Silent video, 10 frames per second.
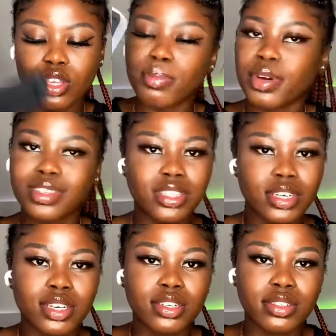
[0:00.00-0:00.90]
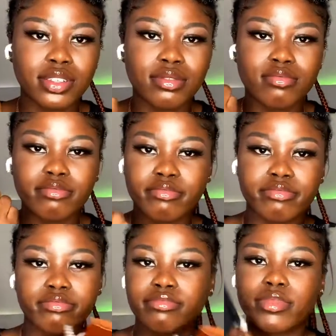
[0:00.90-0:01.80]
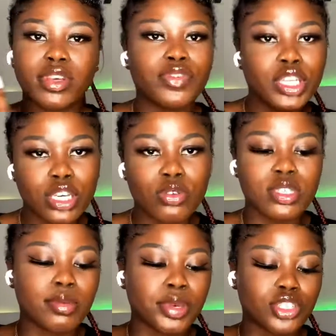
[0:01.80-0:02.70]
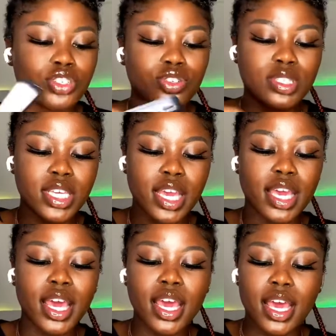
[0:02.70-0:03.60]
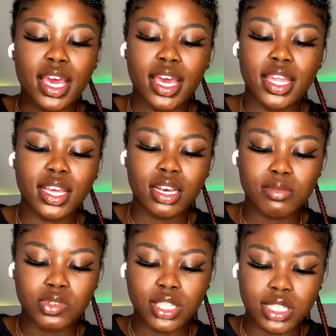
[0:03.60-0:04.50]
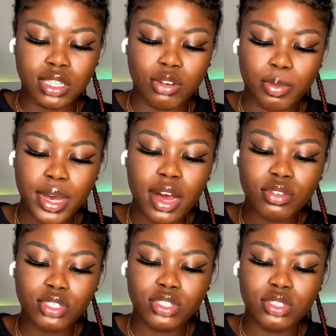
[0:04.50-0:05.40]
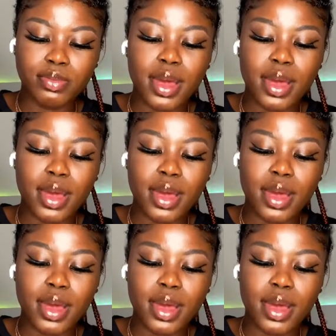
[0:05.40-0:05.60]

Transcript: put the videos and pictures you take. And it comes with this little pouch,